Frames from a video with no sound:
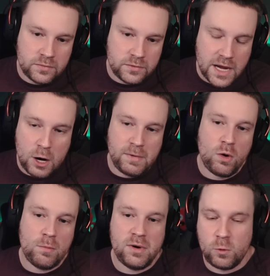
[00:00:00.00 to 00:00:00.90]
Tyrant being
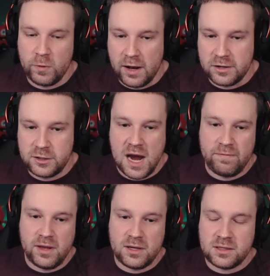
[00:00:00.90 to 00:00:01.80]
1-minute cooldown. So you
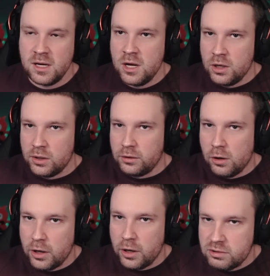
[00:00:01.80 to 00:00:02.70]
have this
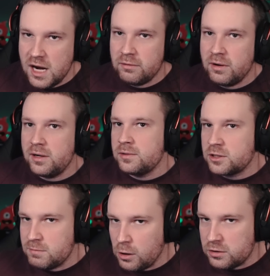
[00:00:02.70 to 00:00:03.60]
large Tyrant,
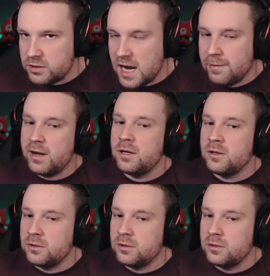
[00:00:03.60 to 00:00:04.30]
smaller Tyrant,